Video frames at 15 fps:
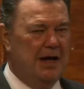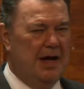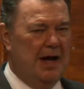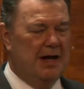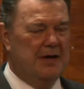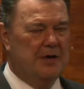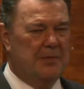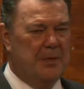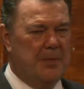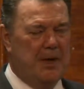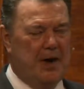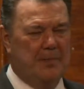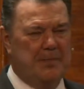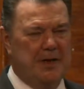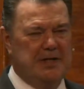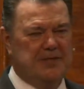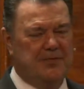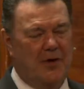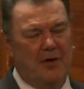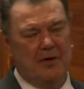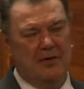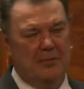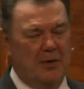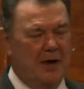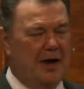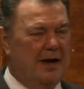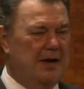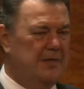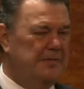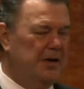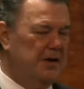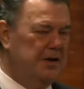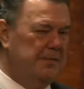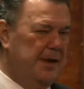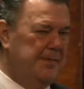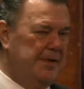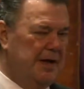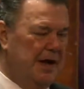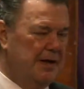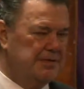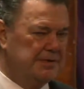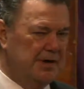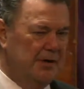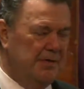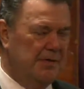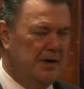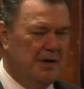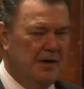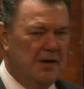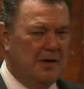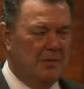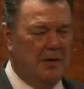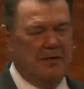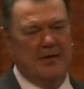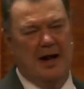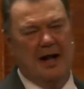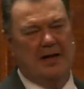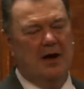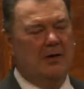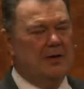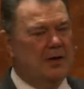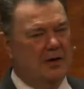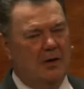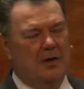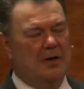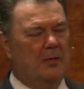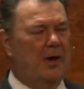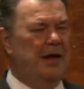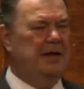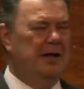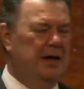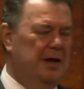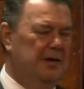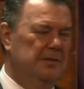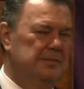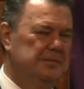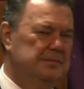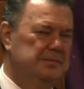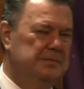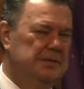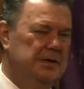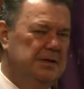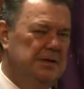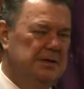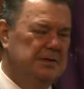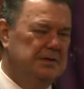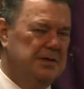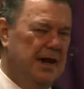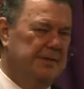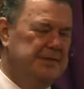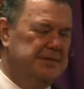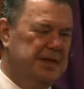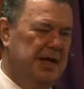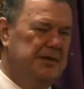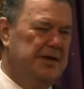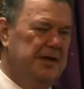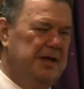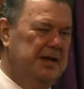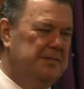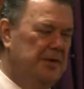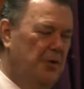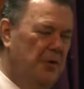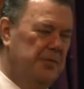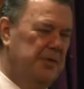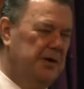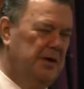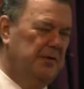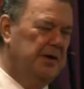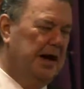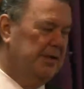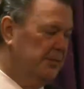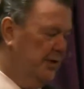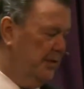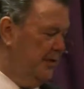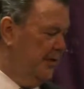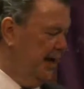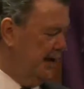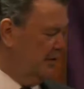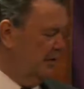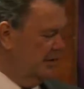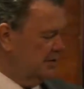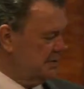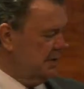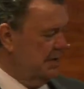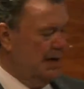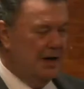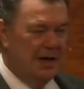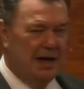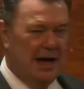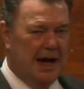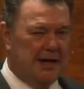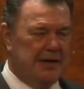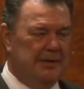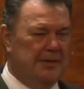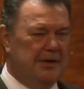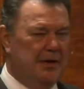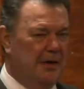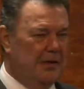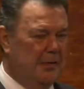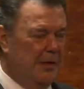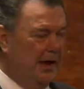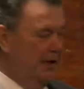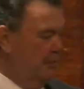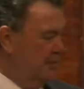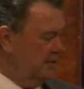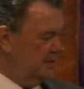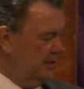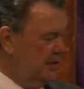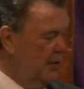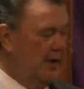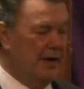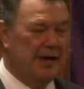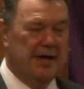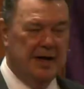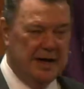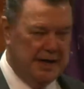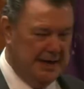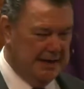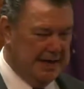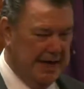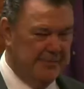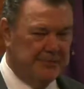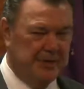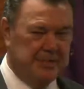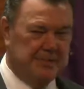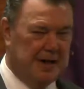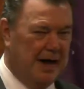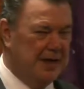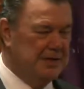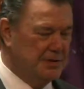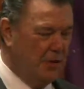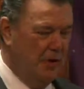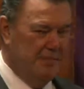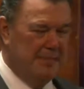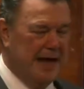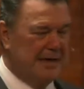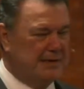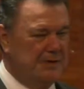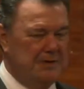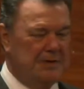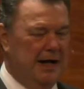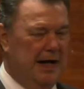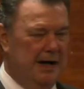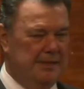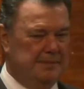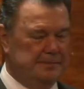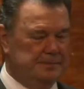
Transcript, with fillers: I go to prepare a place for you. Where I am, there you may be also. Whither I go, you know, and the way you know. Thomas saith unto him, Lord, we know not whither thou goest. How can we know the way? Where's he going? He came from God, he's going back to God.